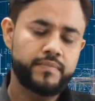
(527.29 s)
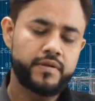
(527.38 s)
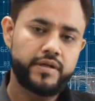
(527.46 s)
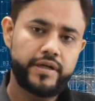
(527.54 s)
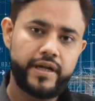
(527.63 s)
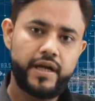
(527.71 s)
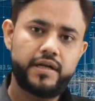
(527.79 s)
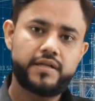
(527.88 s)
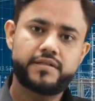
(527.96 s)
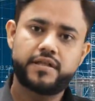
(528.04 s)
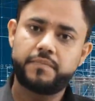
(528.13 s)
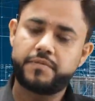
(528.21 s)
the detailed
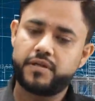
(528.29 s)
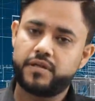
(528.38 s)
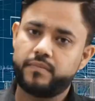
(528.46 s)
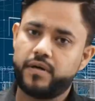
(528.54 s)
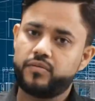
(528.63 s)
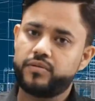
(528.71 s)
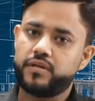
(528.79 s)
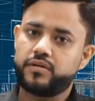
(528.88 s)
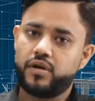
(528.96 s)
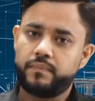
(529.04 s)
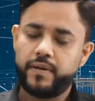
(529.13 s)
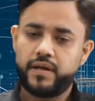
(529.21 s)
description about the
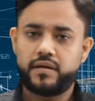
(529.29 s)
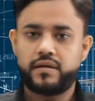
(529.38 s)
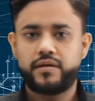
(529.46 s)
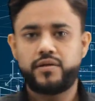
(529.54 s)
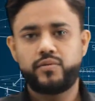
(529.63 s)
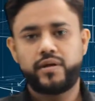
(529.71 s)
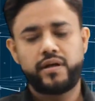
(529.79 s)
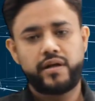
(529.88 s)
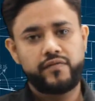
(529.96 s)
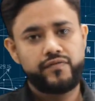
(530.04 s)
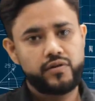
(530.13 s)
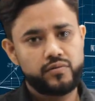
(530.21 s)
topic, you can
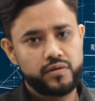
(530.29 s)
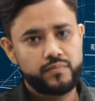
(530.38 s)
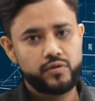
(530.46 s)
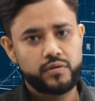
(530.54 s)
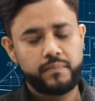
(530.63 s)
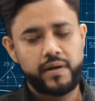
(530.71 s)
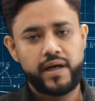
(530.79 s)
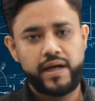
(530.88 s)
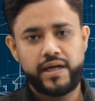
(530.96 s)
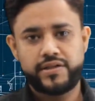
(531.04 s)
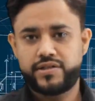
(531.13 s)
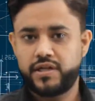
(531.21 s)
refer to the book by
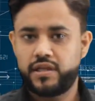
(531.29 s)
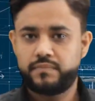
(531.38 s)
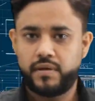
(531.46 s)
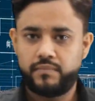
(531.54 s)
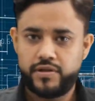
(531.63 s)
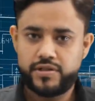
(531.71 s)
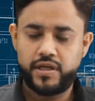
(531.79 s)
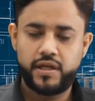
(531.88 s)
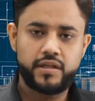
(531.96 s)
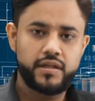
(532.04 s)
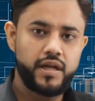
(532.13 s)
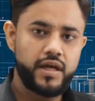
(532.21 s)
S Chand
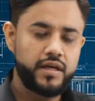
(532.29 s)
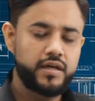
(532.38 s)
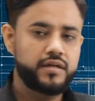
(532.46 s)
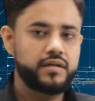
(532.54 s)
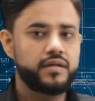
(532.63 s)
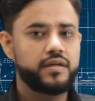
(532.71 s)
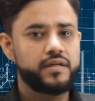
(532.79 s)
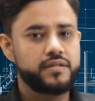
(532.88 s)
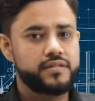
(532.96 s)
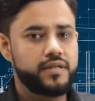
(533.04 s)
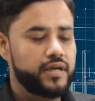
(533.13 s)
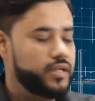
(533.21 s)
Publishing. The link
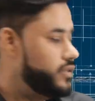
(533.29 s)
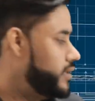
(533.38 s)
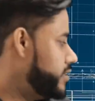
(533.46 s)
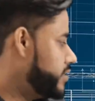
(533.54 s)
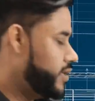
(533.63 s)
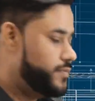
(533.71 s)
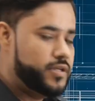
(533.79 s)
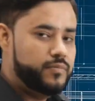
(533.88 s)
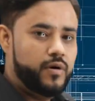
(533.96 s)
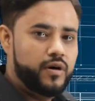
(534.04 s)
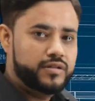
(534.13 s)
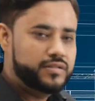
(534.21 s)
is there in the description
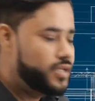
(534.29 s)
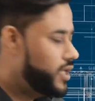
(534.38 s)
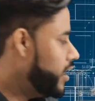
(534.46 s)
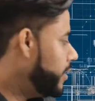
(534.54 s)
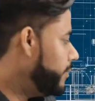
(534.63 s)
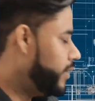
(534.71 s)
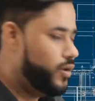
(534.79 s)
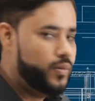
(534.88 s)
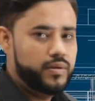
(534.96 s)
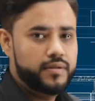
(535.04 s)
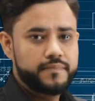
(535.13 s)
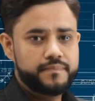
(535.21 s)
box below.
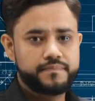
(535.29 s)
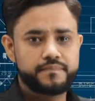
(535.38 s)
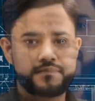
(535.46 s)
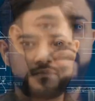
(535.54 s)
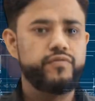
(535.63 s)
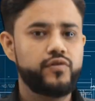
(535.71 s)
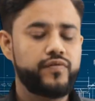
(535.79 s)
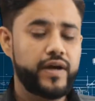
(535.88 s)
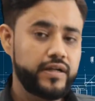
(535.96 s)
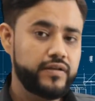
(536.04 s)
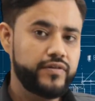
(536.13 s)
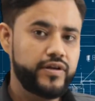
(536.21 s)
If you
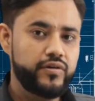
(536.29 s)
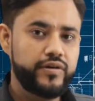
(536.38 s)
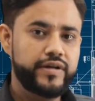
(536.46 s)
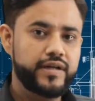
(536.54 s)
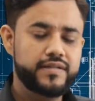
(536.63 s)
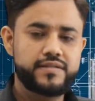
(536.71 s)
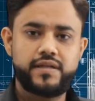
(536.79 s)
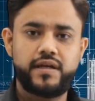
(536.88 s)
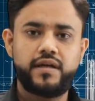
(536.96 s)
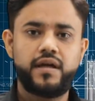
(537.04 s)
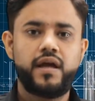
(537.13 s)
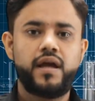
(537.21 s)
find the video
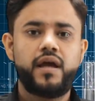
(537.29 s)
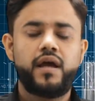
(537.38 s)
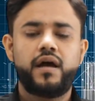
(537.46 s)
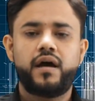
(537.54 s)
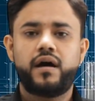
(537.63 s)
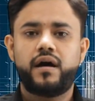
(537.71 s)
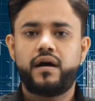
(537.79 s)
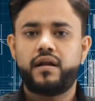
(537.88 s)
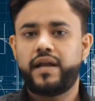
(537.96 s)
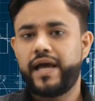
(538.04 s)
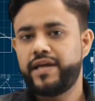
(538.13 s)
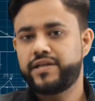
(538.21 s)
interesting, uh,
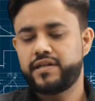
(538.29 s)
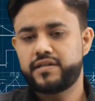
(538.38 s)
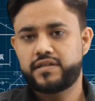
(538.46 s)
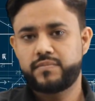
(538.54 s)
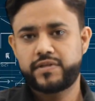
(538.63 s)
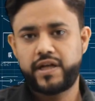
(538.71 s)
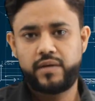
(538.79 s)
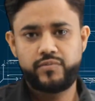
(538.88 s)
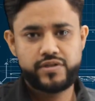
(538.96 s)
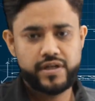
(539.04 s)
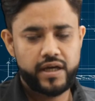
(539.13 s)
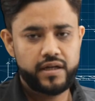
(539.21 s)
like, share, subscribe
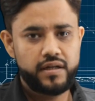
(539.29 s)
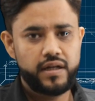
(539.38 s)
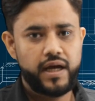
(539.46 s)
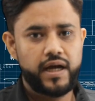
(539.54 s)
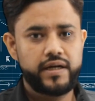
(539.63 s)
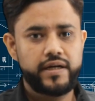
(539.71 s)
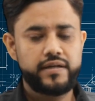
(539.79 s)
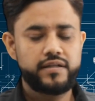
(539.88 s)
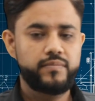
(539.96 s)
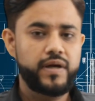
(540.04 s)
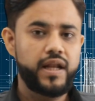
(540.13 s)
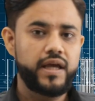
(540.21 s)
the channel and hit
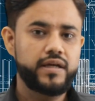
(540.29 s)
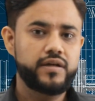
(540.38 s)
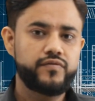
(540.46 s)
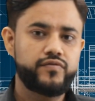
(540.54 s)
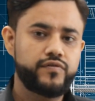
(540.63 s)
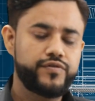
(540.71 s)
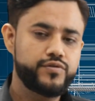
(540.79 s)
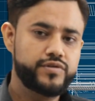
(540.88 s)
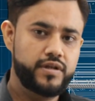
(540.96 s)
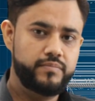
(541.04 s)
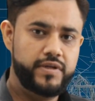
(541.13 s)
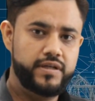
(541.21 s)
the bell icon for
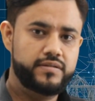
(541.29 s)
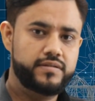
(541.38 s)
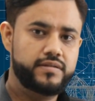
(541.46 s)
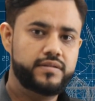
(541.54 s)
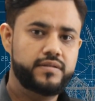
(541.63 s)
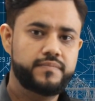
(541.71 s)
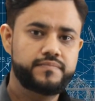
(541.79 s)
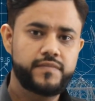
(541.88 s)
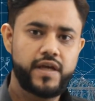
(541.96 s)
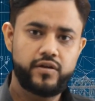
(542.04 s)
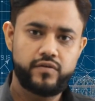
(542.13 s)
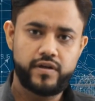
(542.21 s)
future updates.
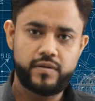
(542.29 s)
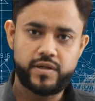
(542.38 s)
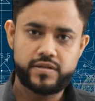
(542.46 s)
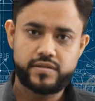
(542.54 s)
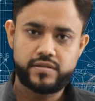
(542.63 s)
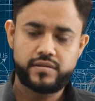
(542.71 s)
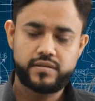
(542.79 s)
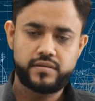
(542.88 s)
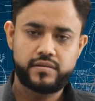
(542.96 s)
Thank you very much.